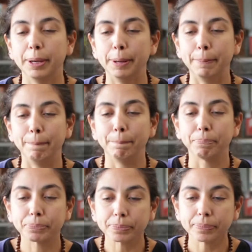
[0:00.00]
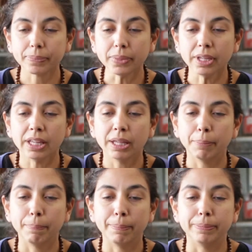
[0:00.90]

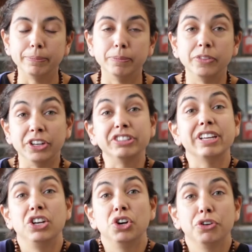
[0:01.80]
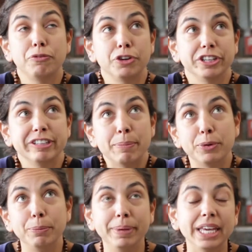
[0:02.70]
There is a lot of, for
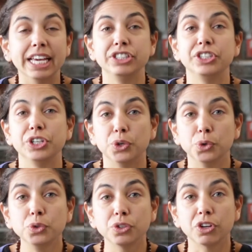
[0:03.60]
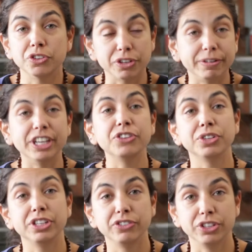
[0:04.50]
example, big NGOs,
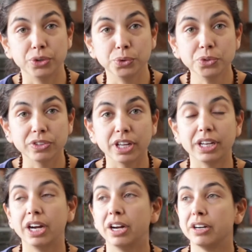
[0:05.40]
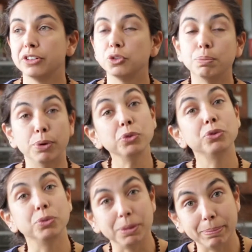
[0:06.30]
conservation NGOs, that are
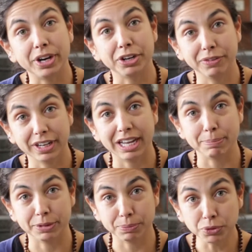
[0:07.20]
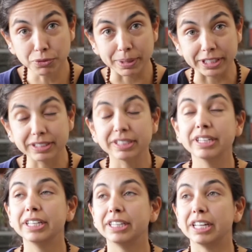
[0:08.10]
supposed to be part of the climate movement,
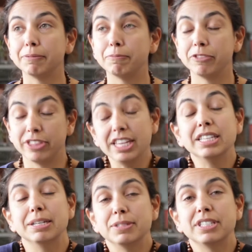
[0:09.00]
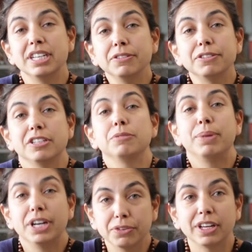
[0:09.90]
that think themselves as
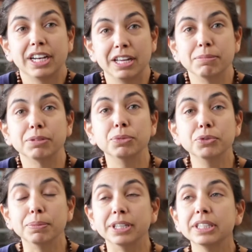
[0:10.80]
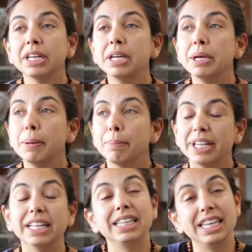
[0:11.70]
part of the climate movement,
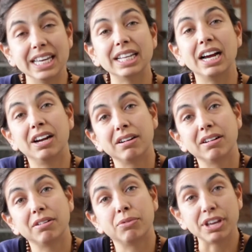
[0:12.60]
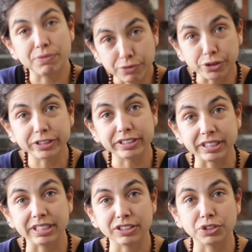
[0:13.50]
but at the end are
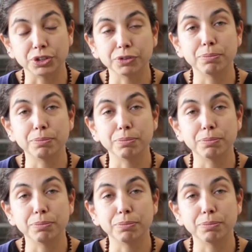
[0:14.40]
reinforcing these sort